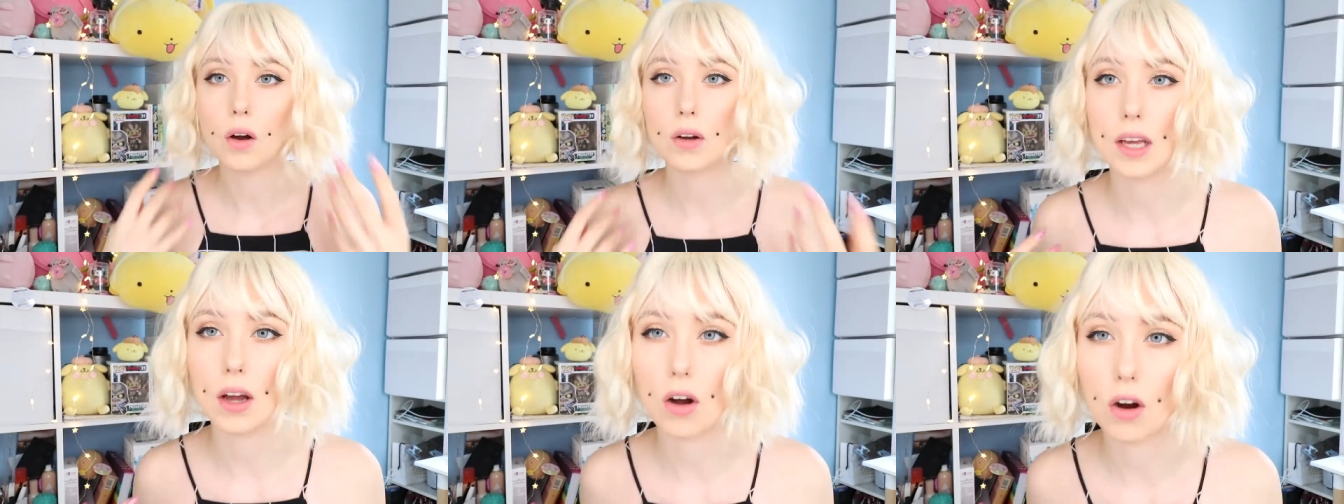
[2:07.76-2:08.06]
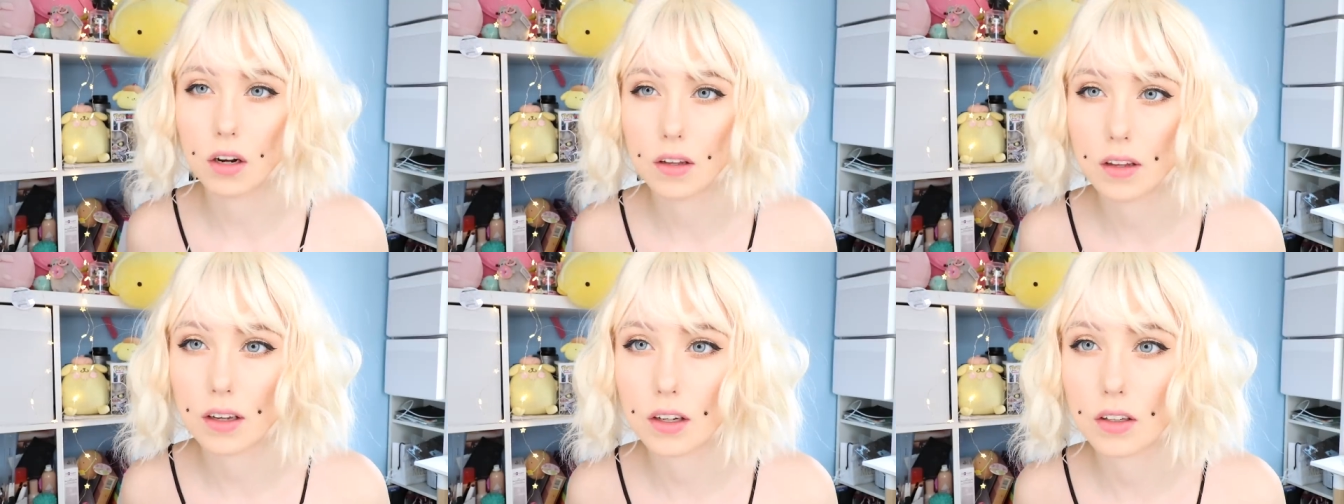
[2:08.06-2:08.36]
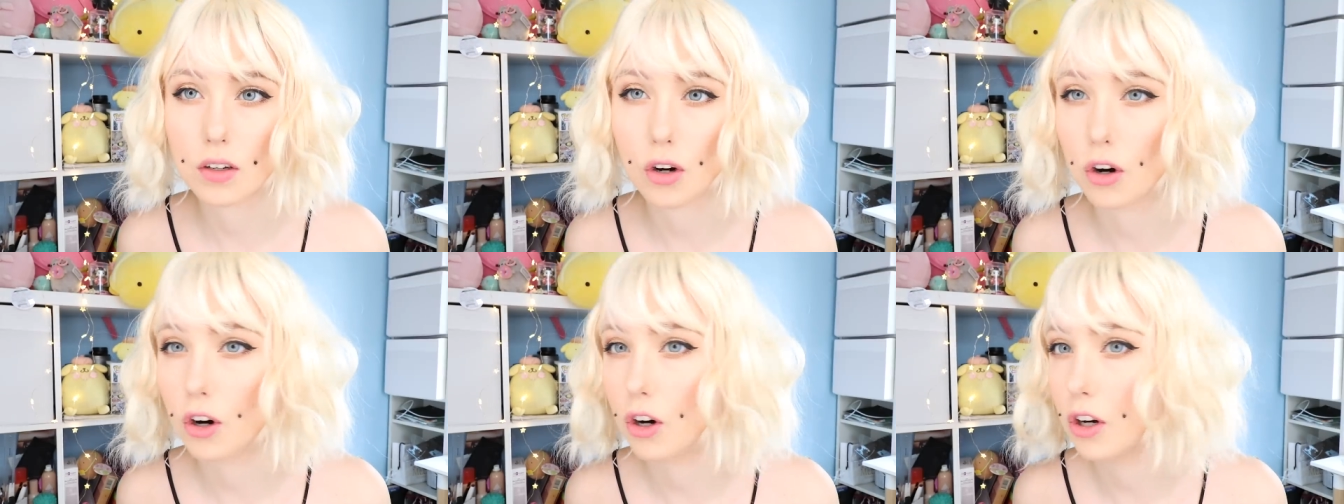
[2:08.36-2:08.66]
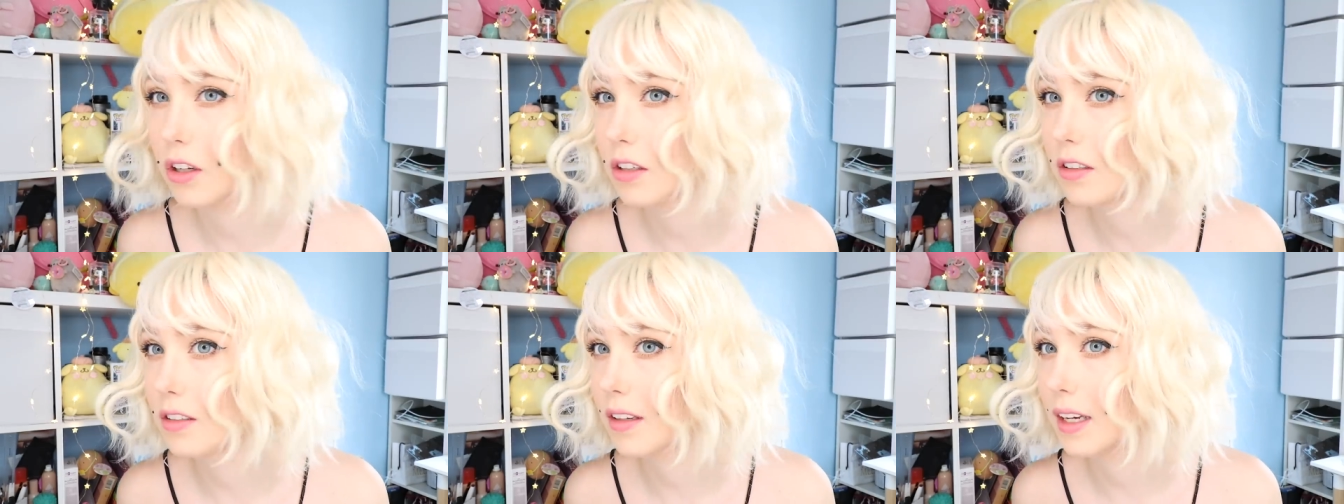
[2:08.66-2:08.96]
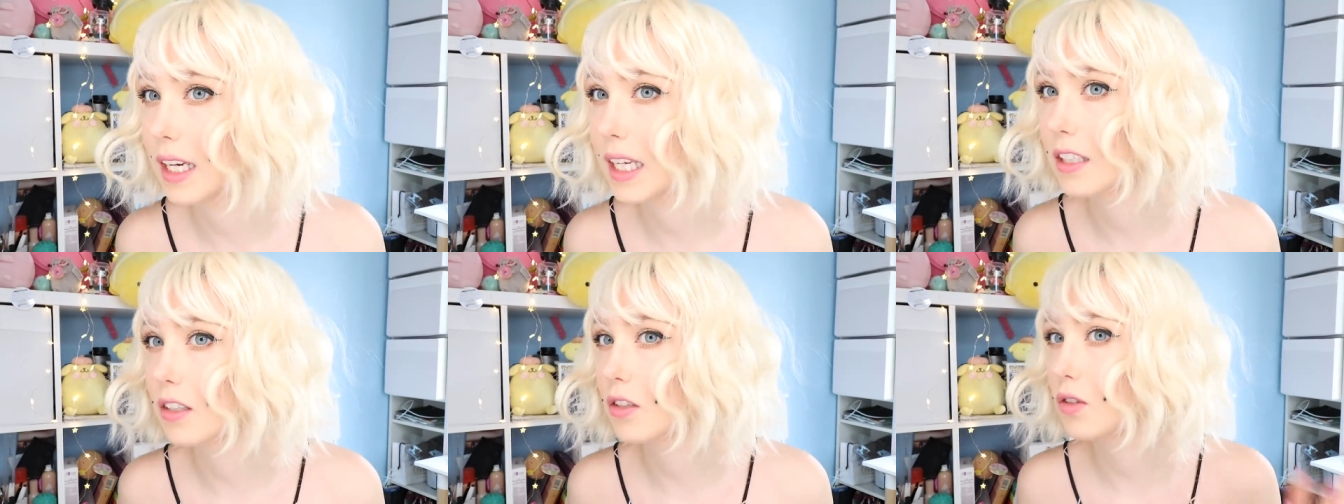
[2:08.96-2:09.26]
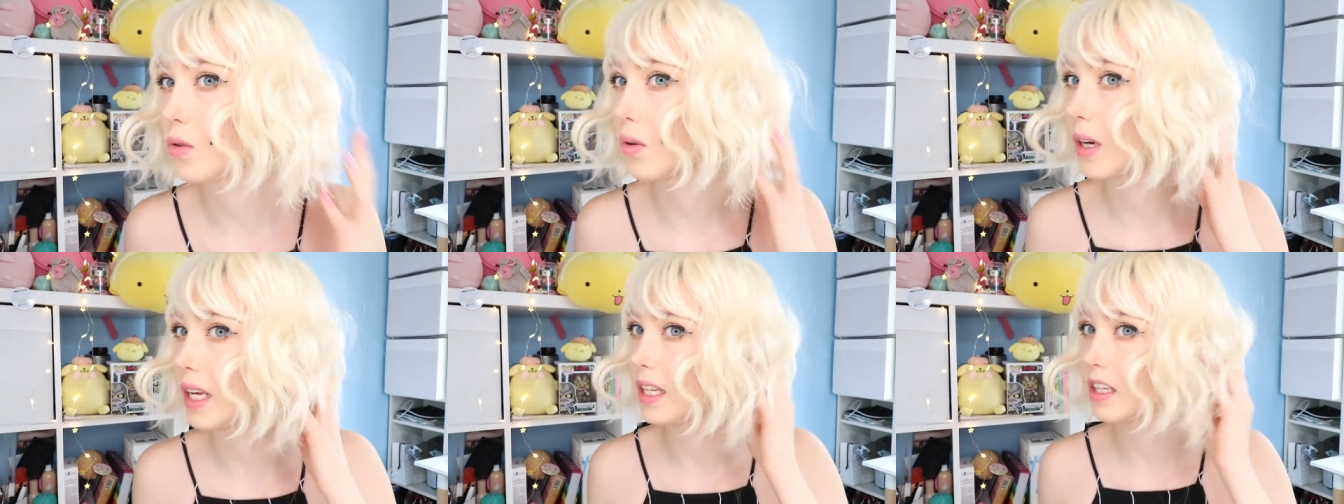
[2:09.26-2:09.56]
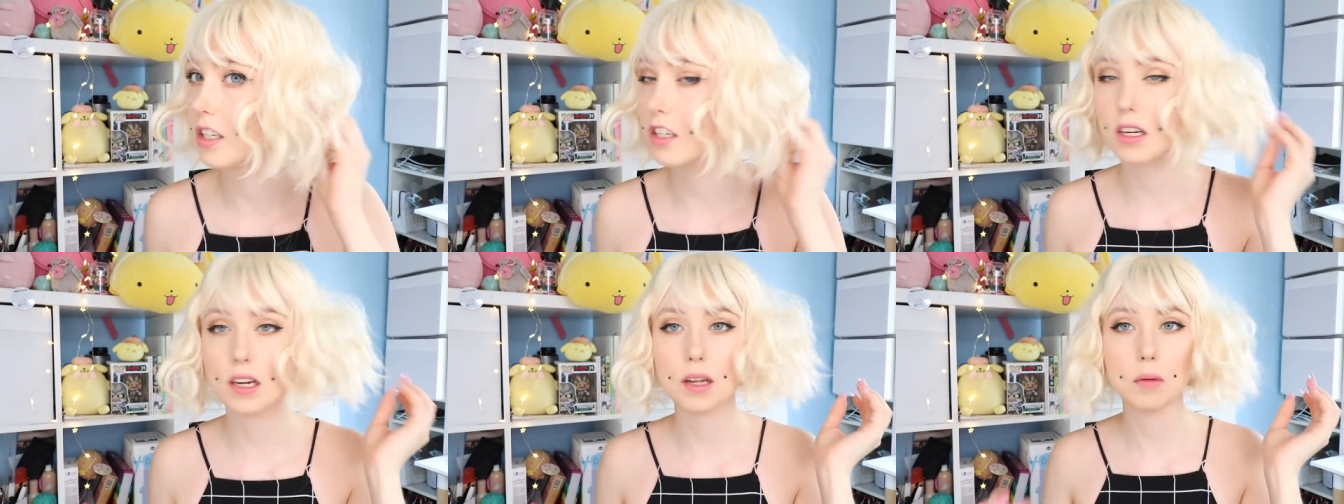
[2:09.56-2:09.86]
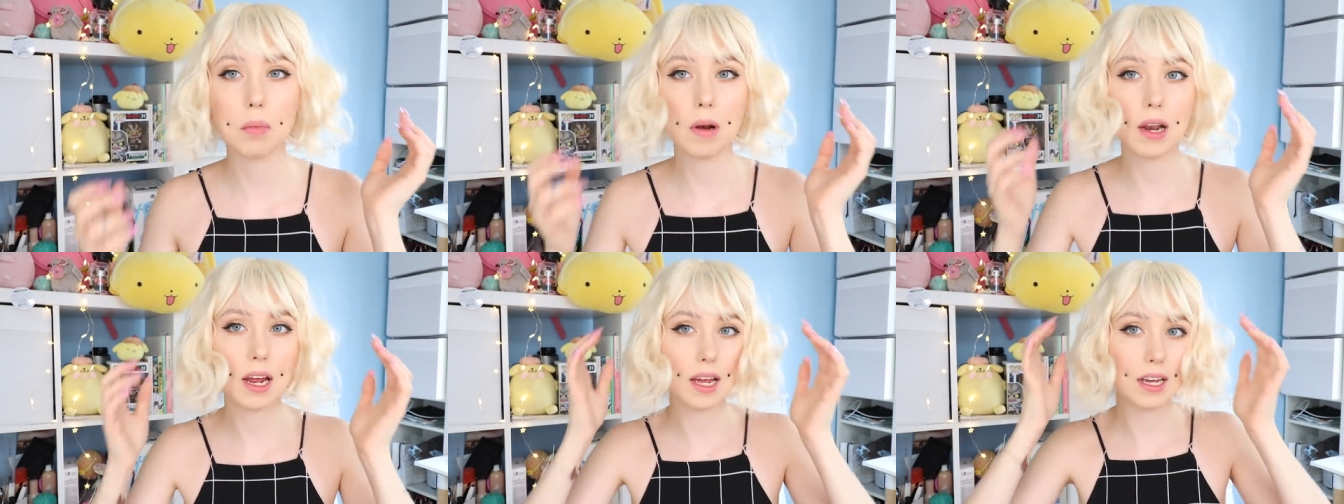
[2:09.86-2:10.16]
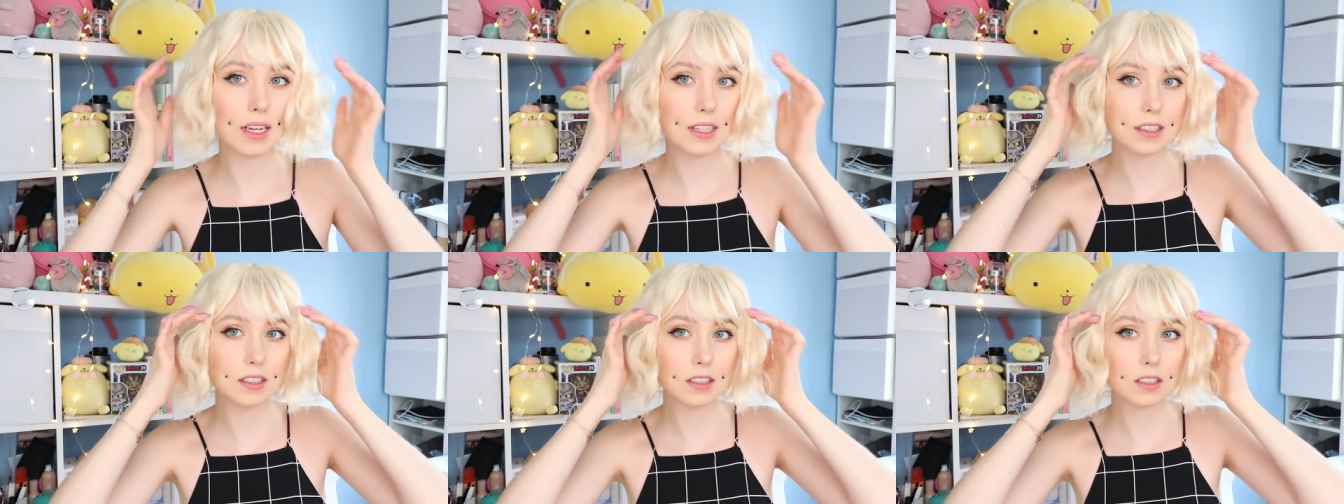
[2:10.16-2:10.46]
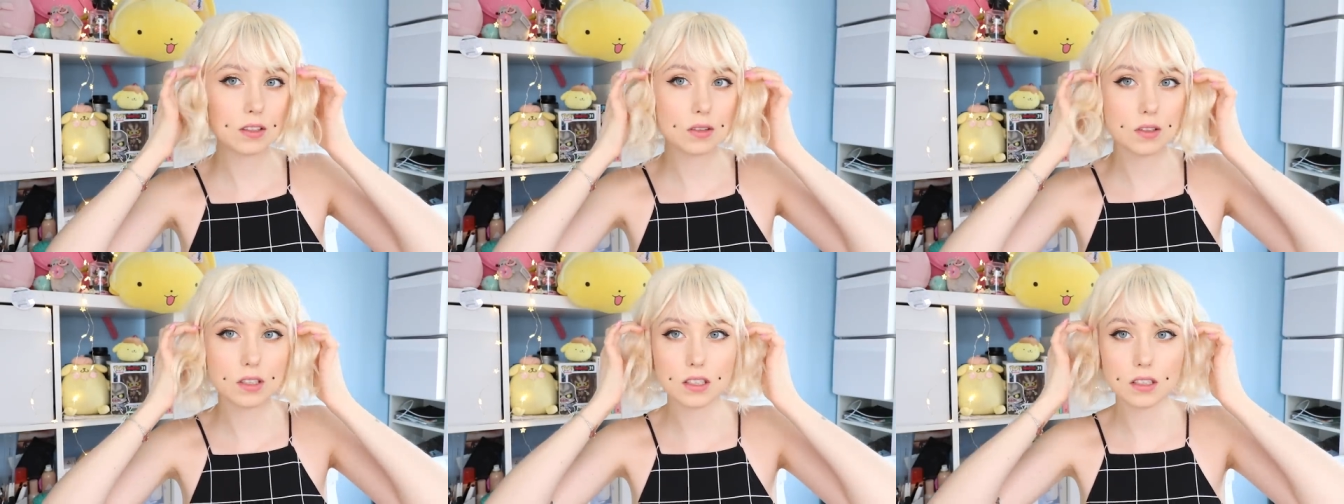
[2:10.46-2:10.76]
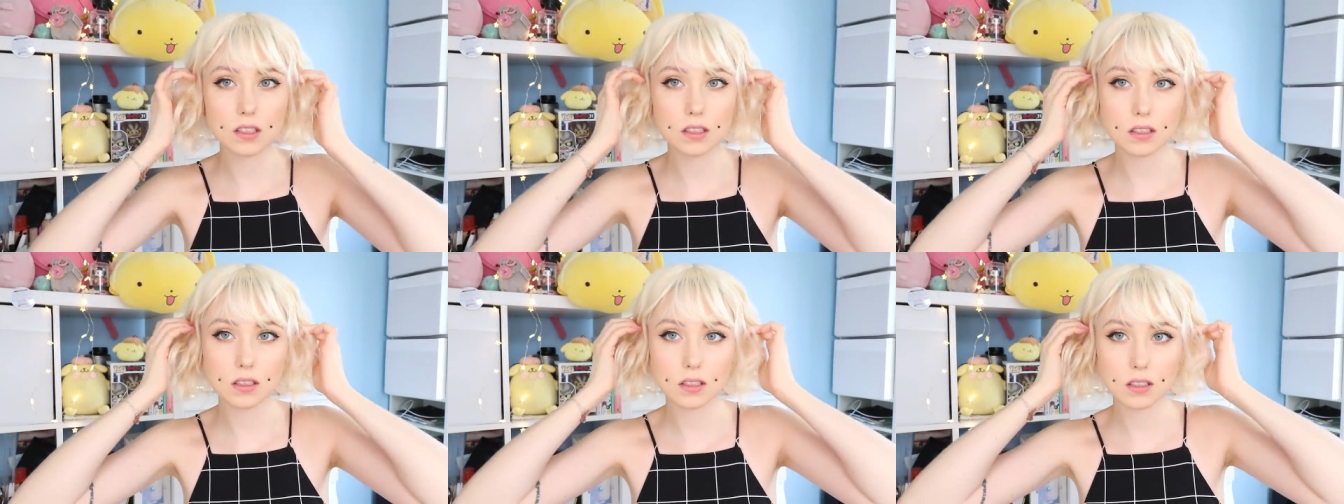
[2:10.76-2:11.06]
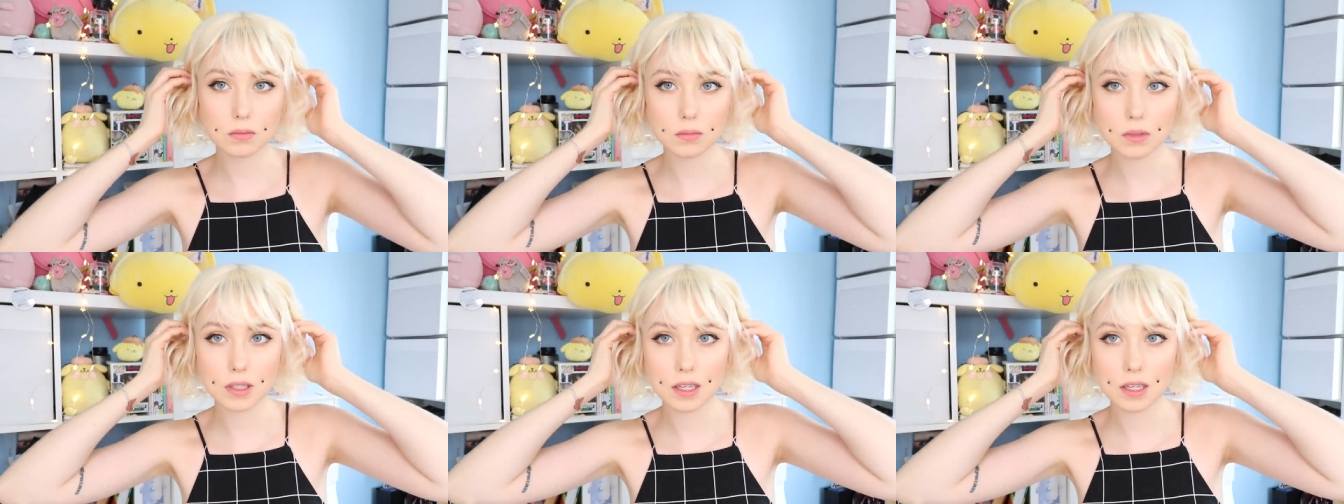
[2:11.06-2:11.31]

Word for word: Wait, are the curls like strangely placed, or is it just